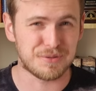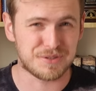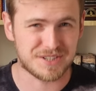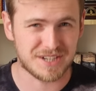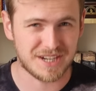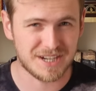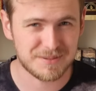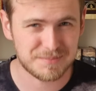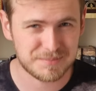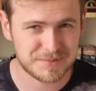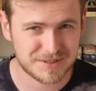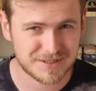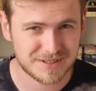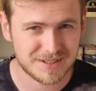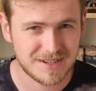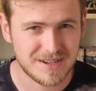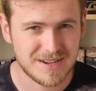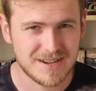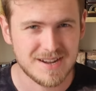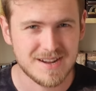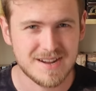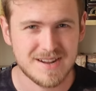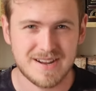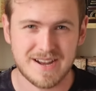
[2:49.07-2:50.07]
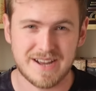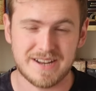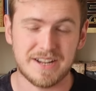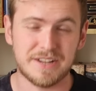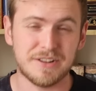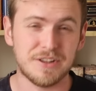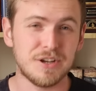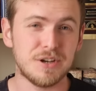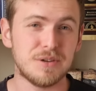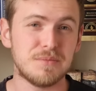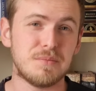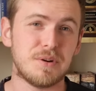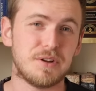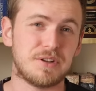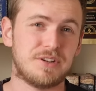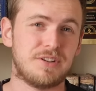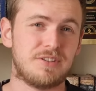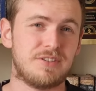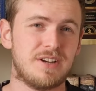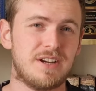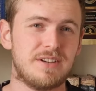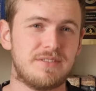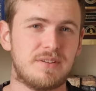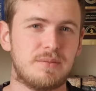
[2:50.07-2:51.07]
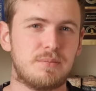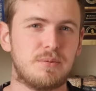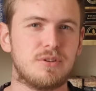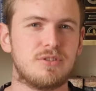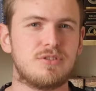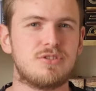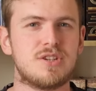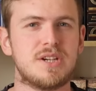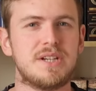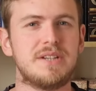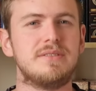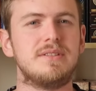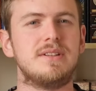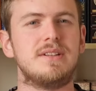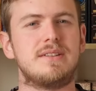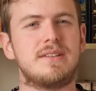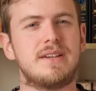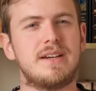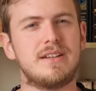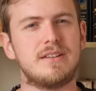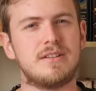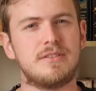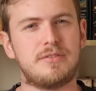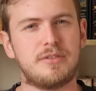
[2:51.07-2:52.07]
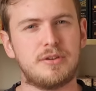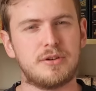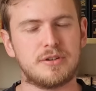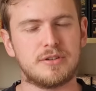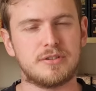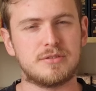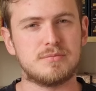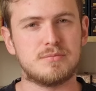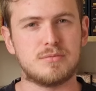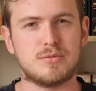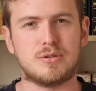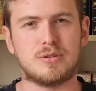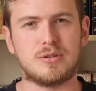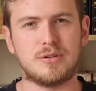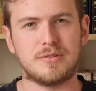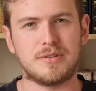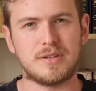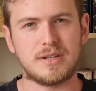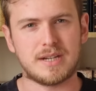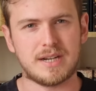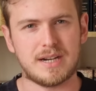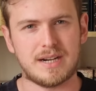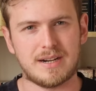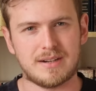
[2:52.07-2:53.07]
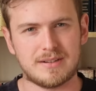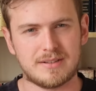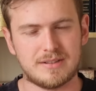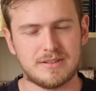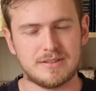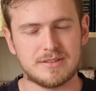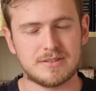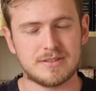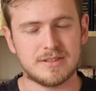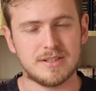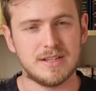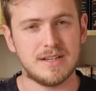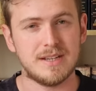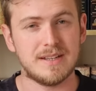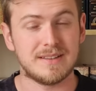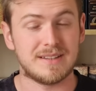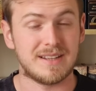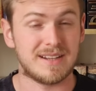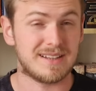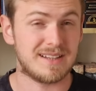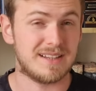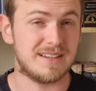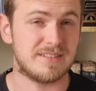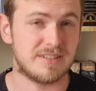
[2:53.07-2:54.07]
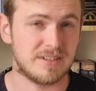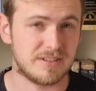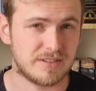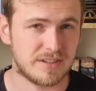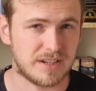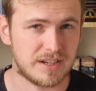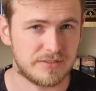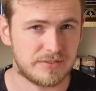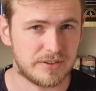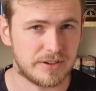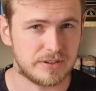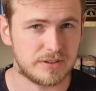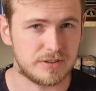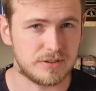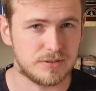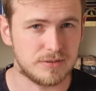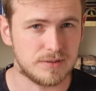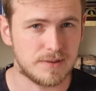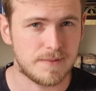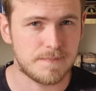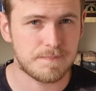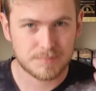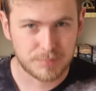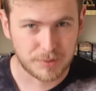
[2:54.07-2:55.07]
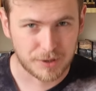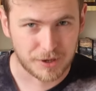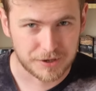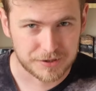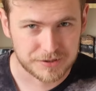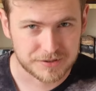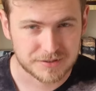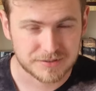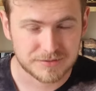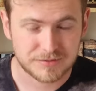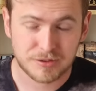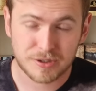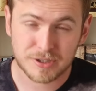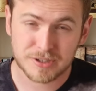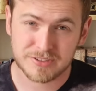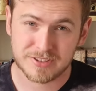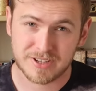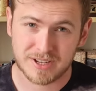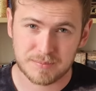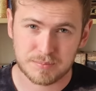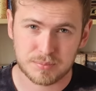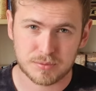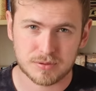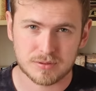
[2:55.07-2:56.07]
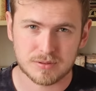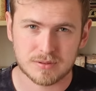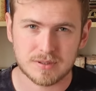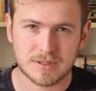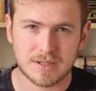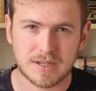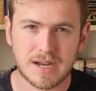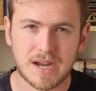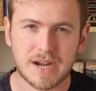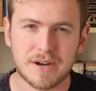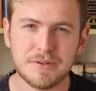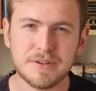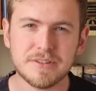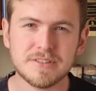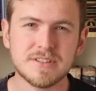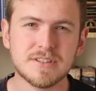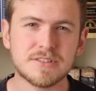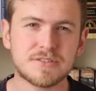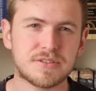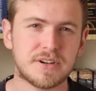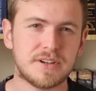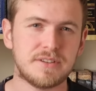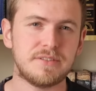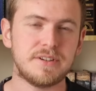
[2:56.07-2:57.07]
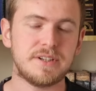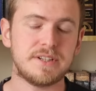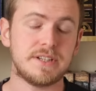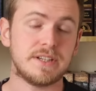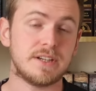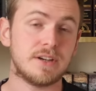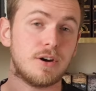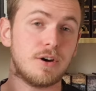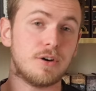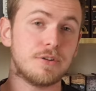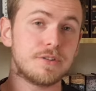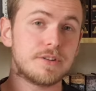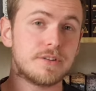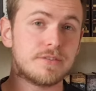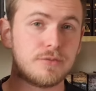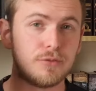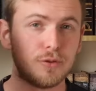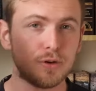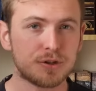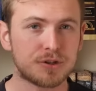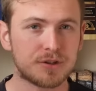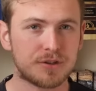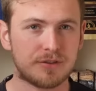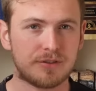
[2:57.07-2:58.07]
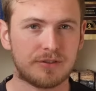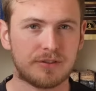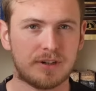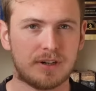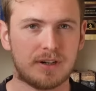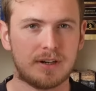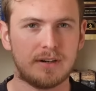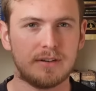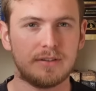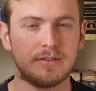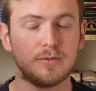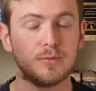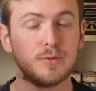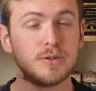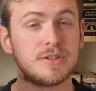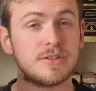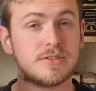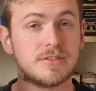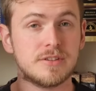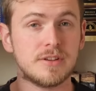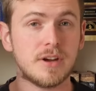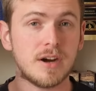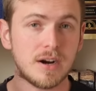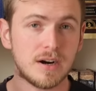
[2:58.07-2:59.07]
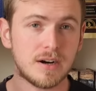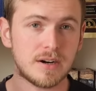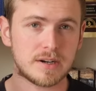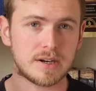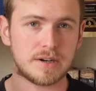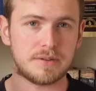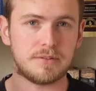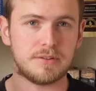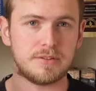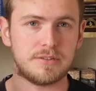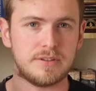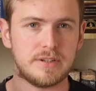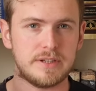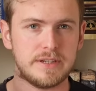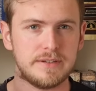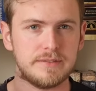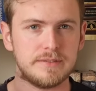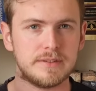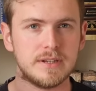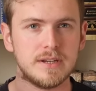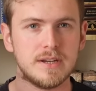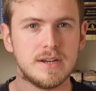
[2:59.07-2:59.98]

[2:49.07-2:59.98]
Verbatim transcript: depth, and I know modern sci-fi books generally tend to focus more on the characters than classic sci-fi do. But, for example, I recently tried reading Under Fortunate Stars, which is an ARC I received,